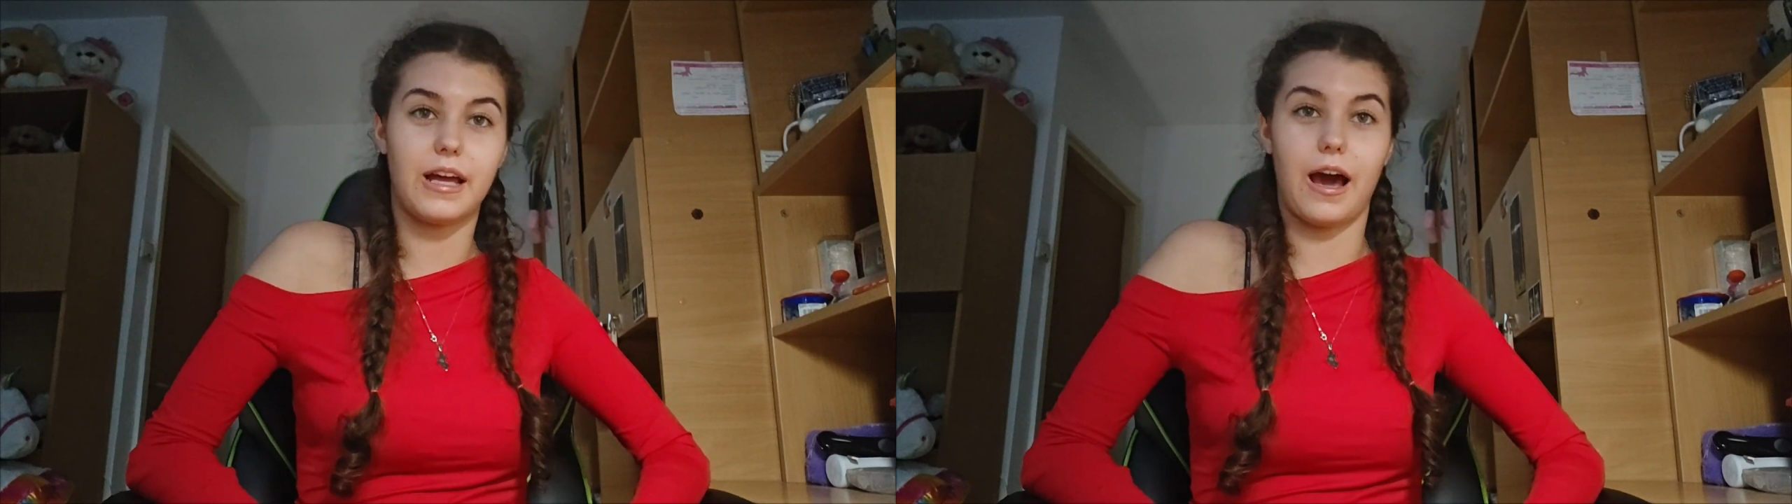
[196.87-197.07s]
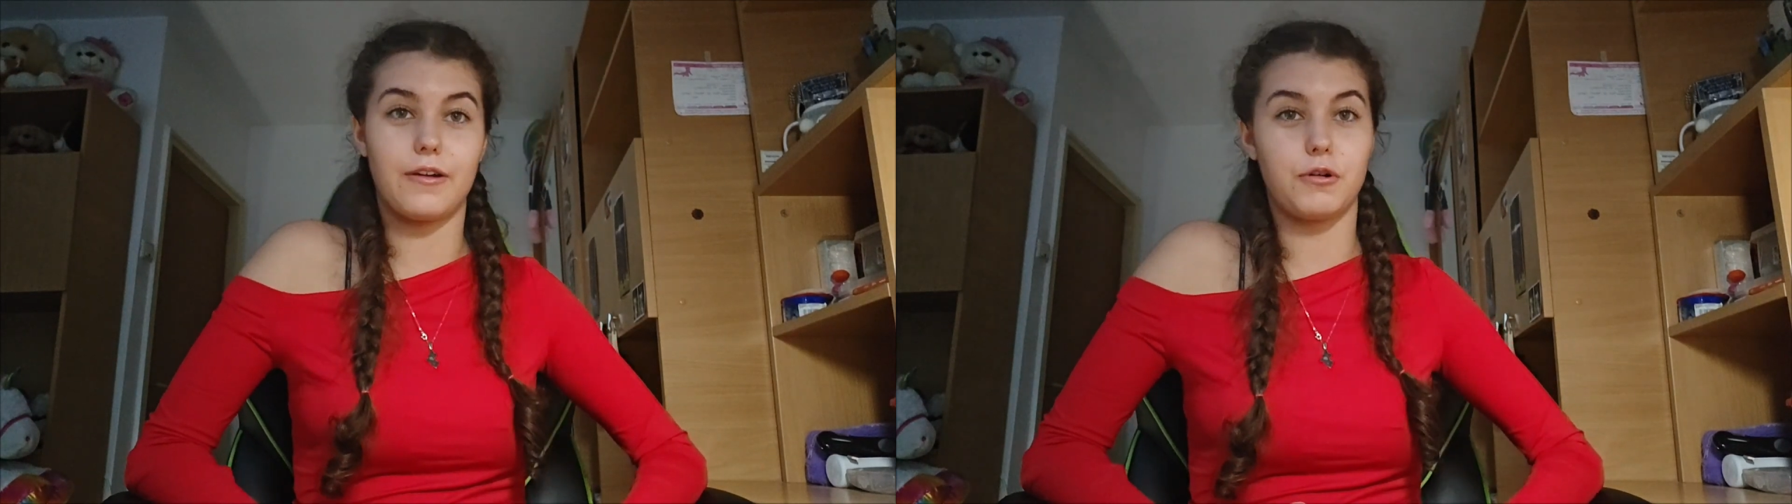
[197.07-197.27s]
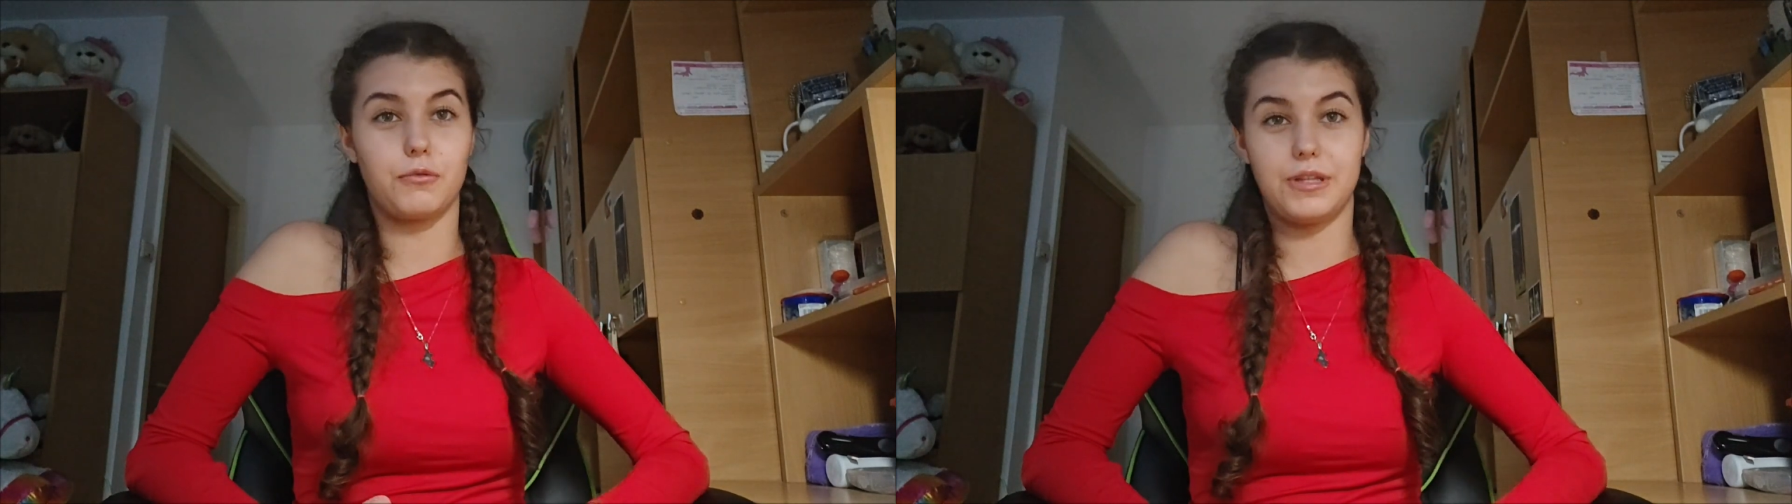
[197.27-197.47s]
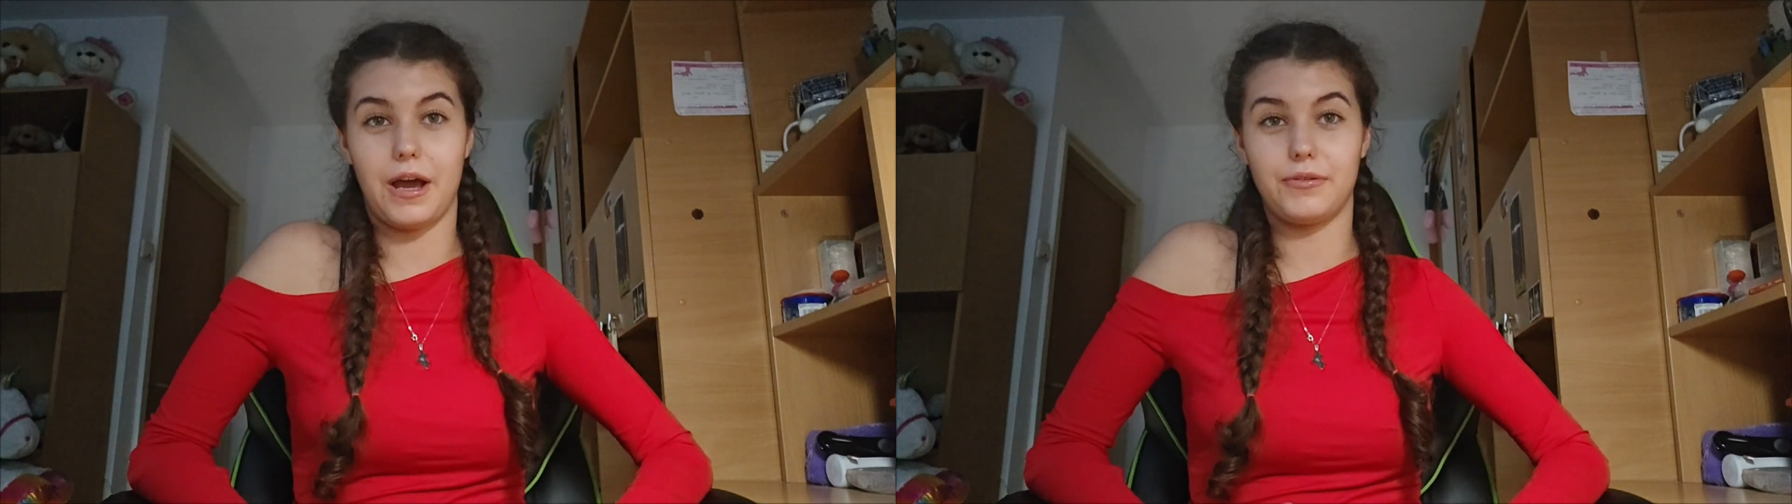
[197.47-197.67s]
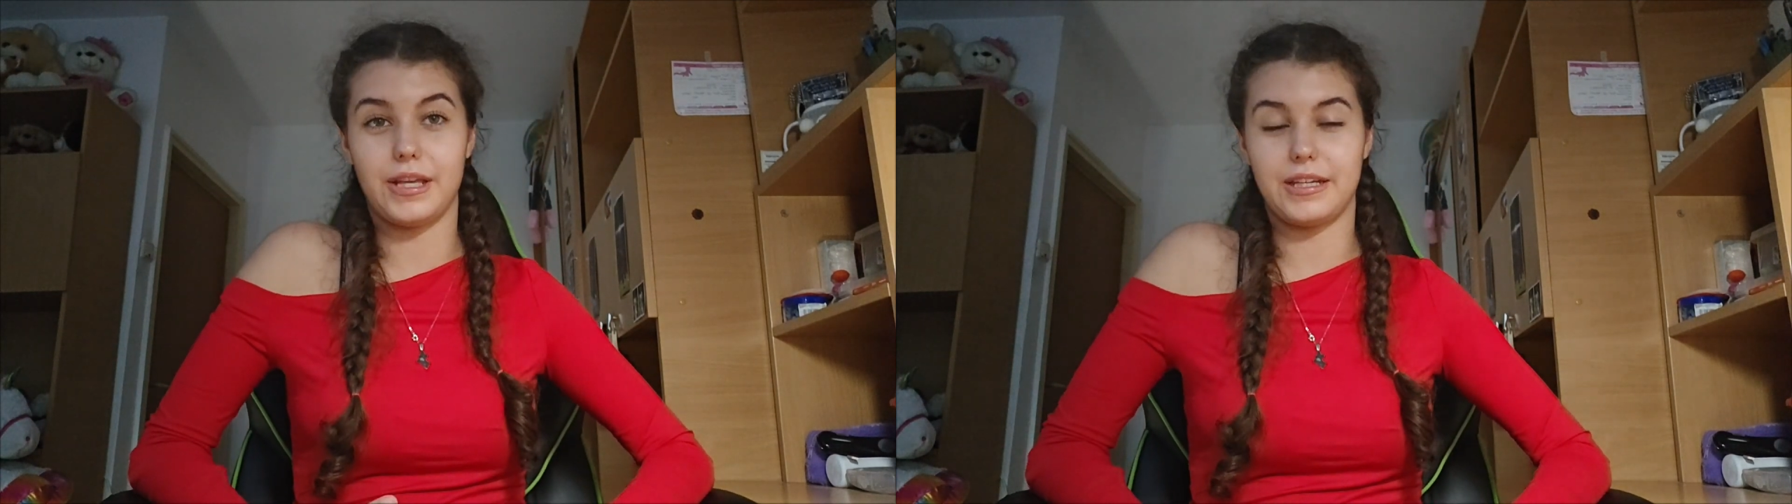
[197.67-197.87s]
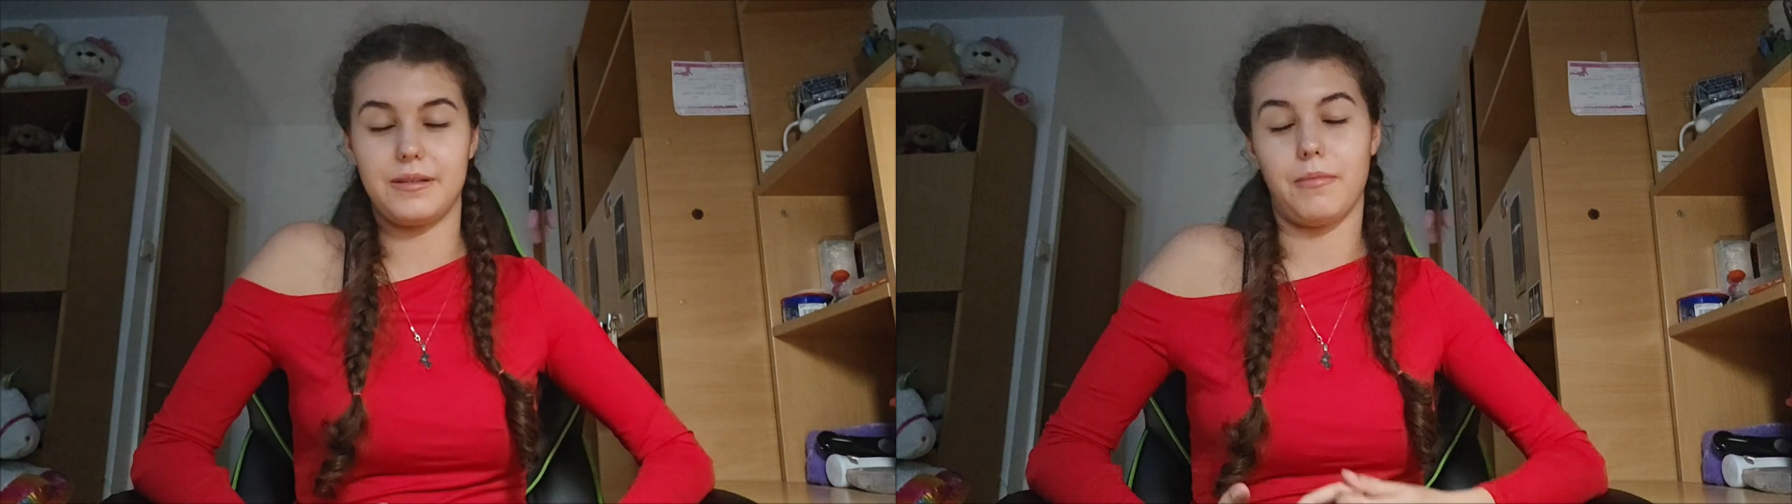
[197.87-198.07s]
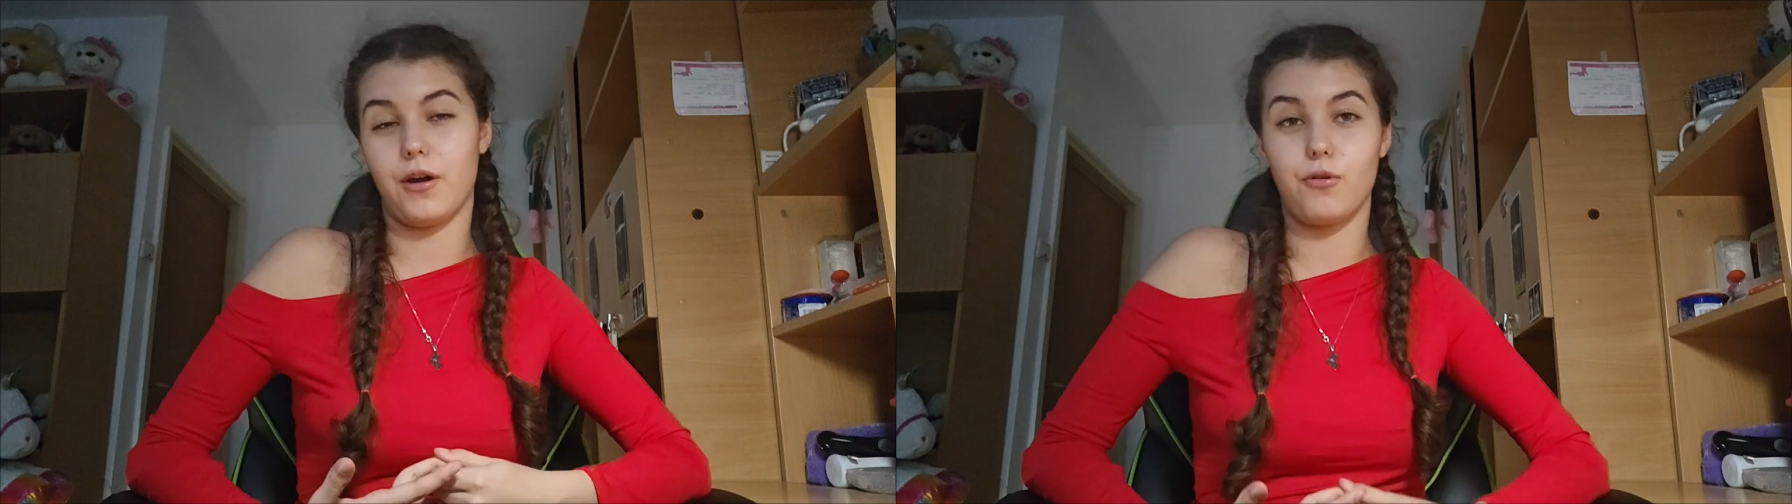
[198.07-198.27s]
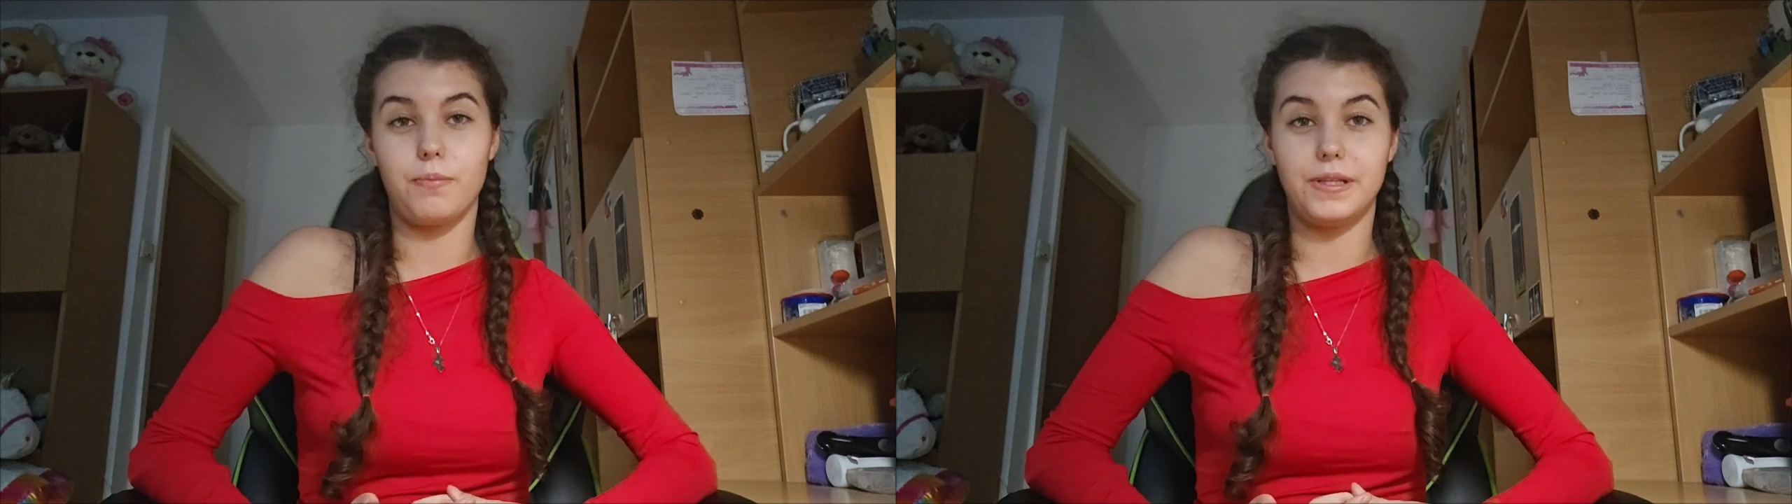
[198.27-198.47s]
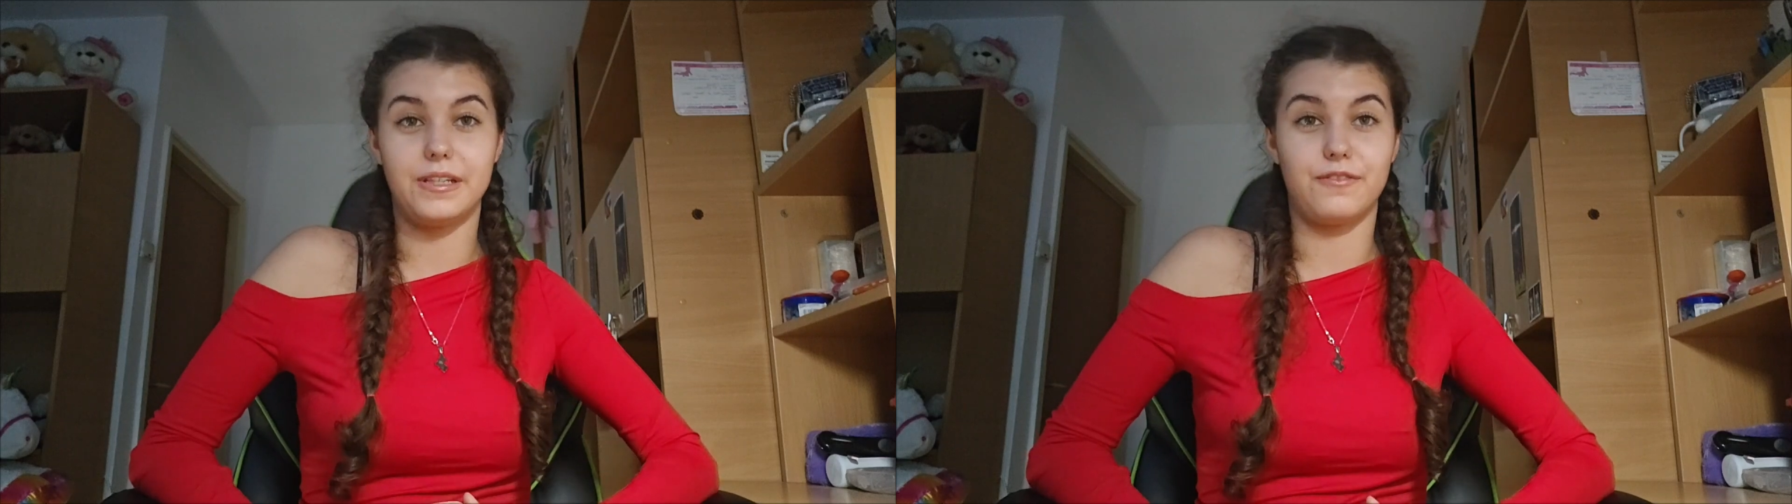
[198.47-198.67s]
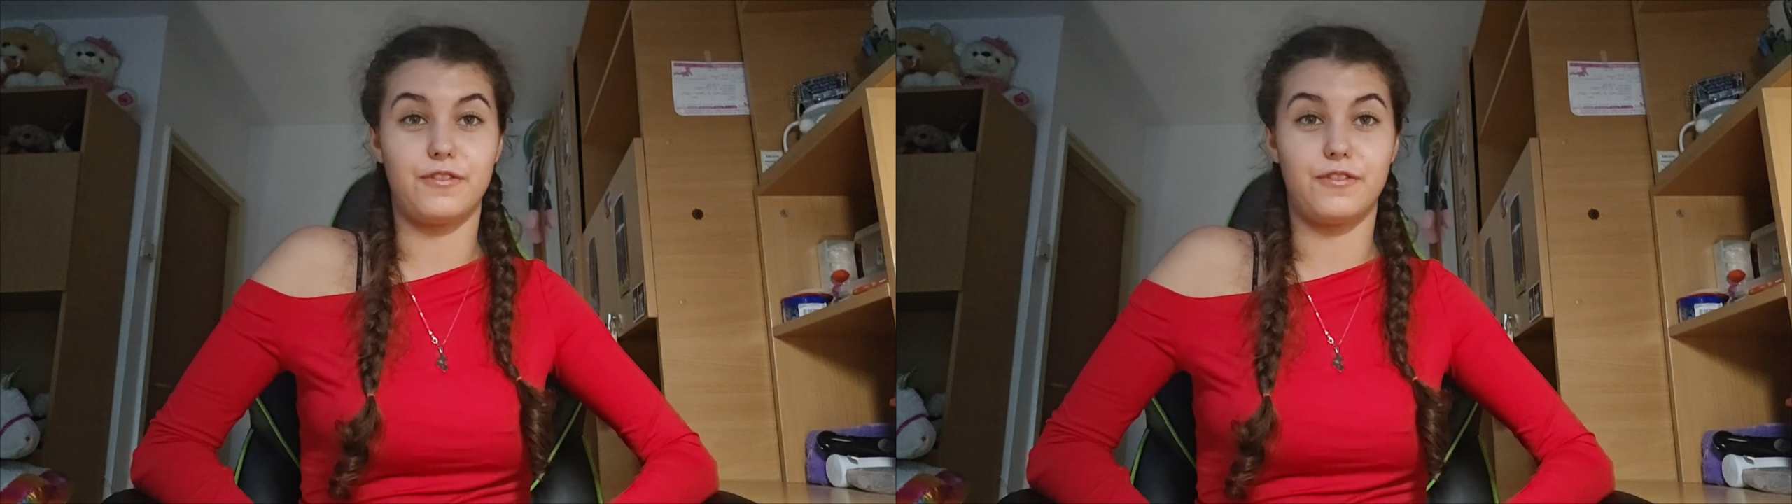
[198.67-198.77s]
I wrote down that in my opinion,